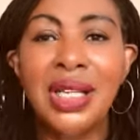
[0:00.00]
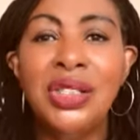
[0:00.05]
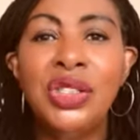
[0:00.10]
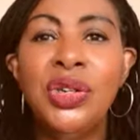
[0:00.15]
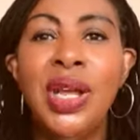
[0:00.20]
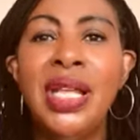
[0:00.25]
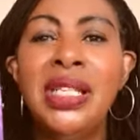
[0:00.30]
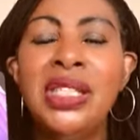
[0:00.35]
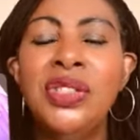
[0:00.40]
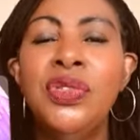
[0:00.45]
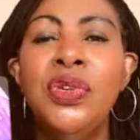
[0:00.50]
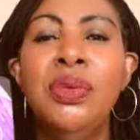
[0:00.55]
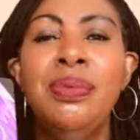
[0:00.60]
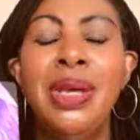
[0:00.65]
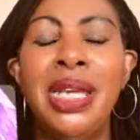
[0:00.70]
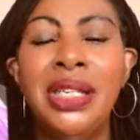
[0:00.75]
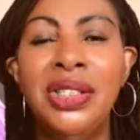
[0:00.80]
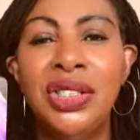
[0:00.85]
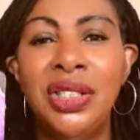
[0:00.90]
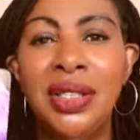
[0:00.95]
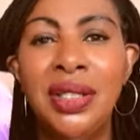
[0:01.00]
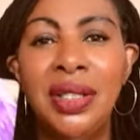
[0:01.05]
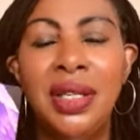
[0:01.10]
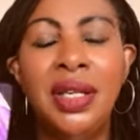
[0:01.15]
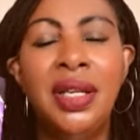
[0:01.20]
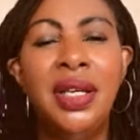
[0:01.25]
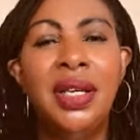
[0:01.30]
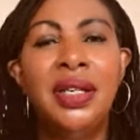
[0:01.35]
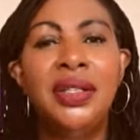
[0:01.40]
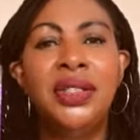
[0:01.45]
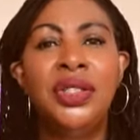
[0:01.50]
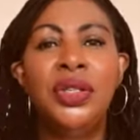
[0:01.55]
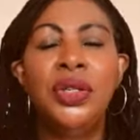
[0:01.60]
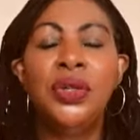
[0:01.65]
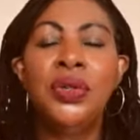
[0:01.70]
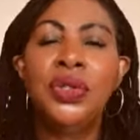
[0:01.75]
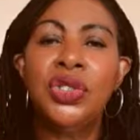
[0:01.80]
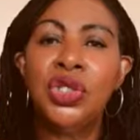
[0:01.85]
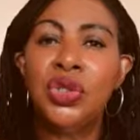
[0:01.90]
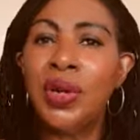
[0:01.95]
Transformation. A
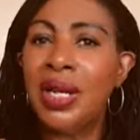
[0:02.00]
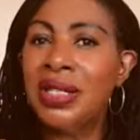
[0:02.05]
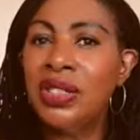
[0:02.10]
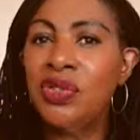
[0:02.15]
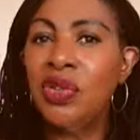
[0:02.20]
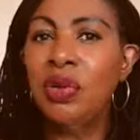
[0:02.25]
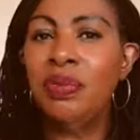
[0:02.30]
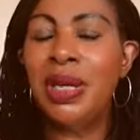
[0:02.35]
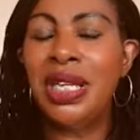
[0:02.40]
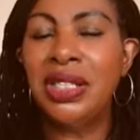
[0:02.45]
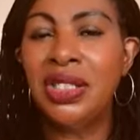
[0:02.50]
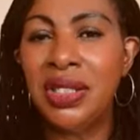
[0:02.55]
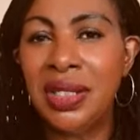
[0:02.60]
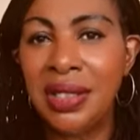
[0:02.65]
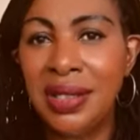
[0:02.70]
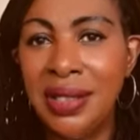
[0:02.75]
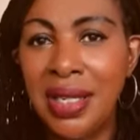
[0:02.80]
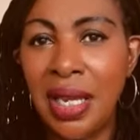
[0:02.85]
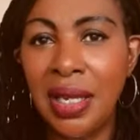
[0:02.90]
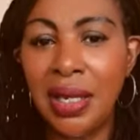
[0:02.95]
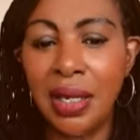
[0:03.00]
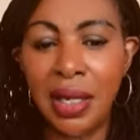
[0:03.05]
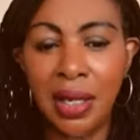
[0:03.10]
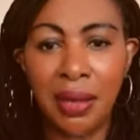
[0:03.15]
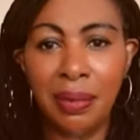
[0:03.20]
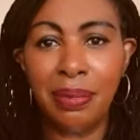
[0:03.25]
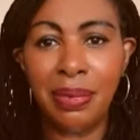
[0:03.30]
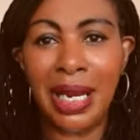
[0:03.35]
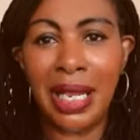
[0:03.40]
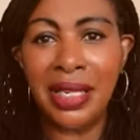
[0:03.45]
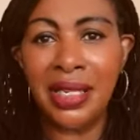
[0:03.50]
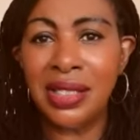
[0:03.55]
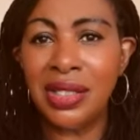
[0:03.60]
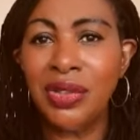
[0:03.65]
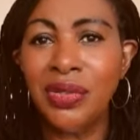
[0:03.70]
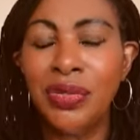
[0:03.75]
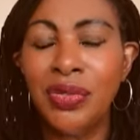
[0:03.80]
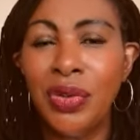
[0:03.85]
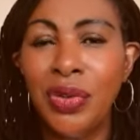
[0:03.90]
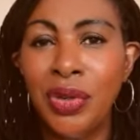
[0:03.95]
huge transformation is taking place
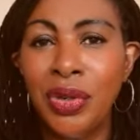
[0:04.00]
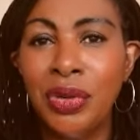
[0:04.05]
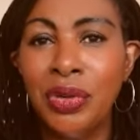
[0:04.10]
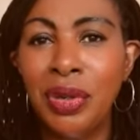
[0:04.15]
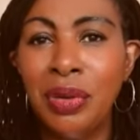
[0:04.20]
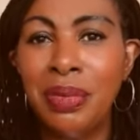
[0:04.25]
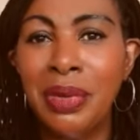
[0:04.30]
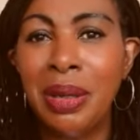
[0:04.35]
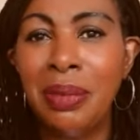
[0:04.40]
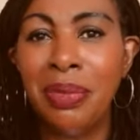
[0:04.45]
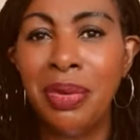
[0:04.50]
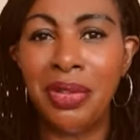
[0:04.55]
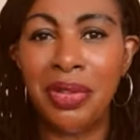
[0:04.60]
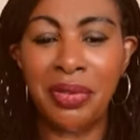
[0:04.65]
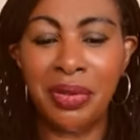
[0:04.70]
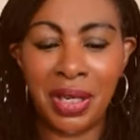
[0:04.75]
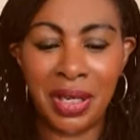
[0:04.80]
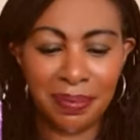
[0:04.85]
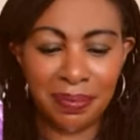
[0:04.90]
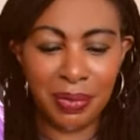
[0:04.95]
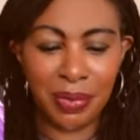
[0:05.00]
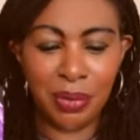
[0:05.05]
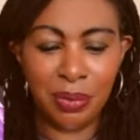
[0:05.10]
for group number three.